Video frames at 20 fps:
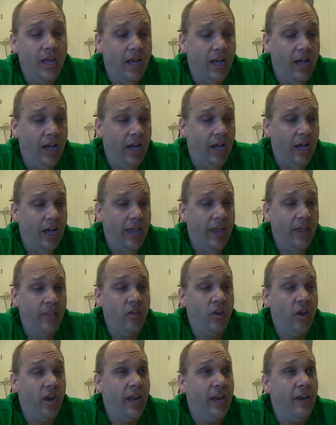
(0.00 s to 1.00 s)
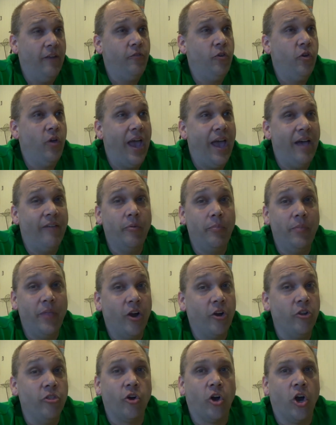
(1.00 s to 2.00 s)
And if you have them
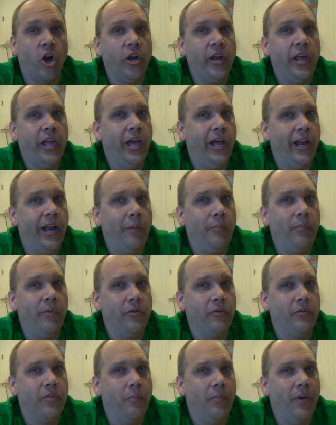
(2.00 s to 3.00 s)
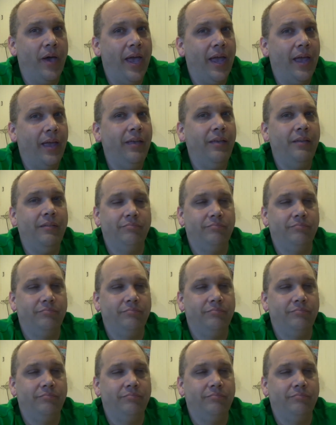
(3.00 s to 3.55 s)
there and they're already cut up and they're in the bag,